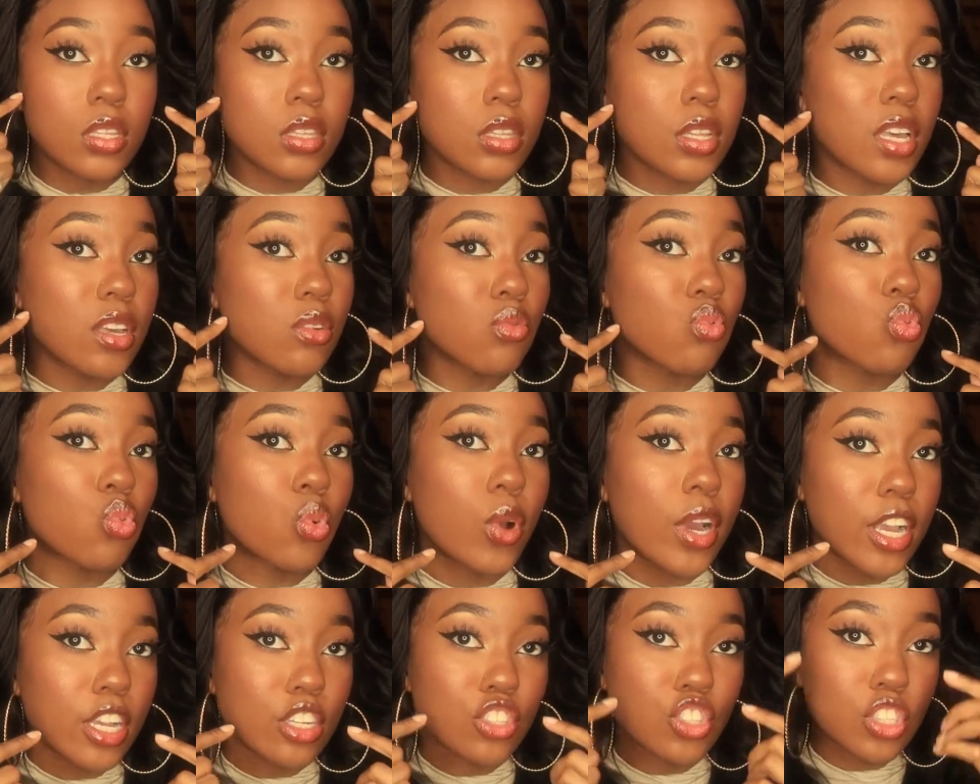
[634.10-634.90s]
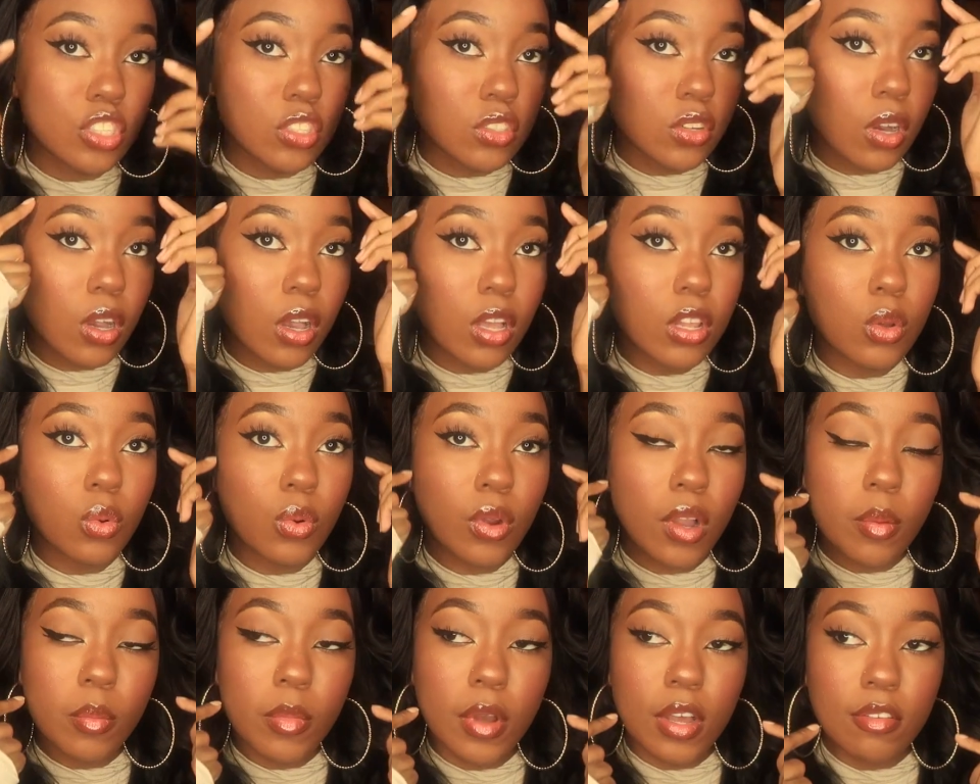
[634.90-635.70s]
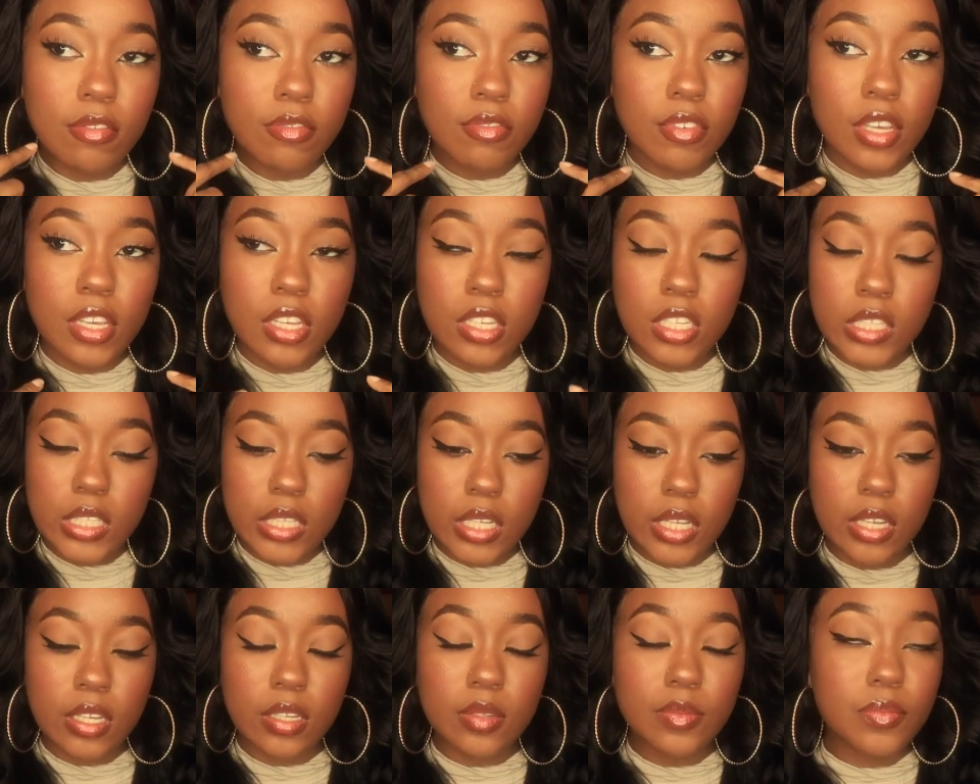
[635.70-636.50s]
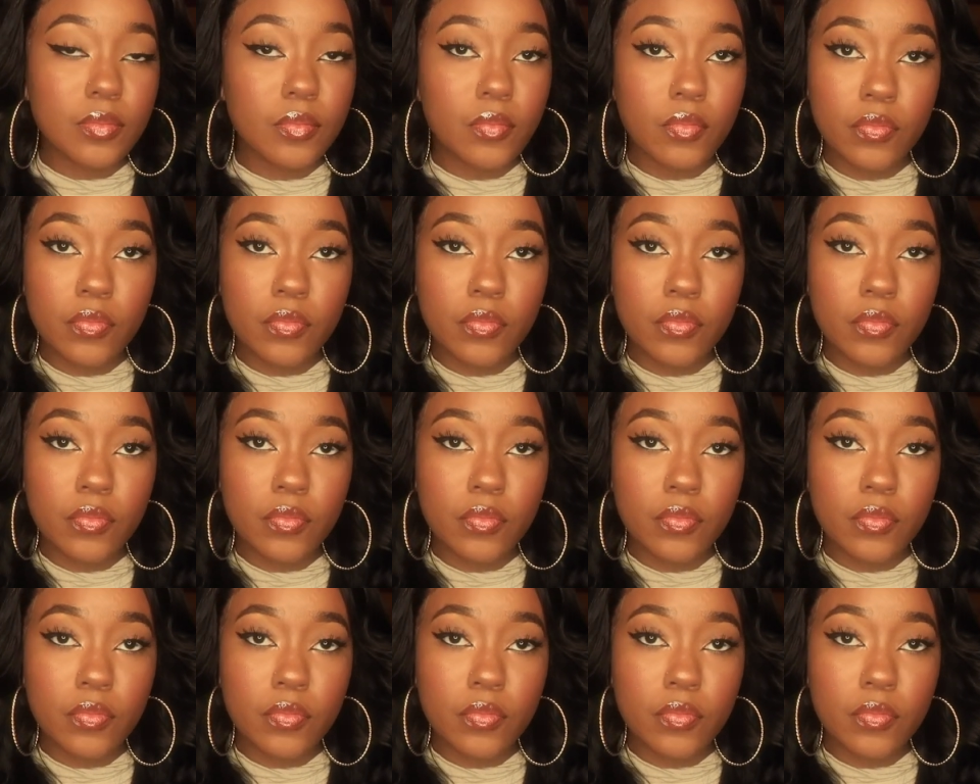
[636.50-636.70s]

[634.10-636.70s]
like rashes all around my face like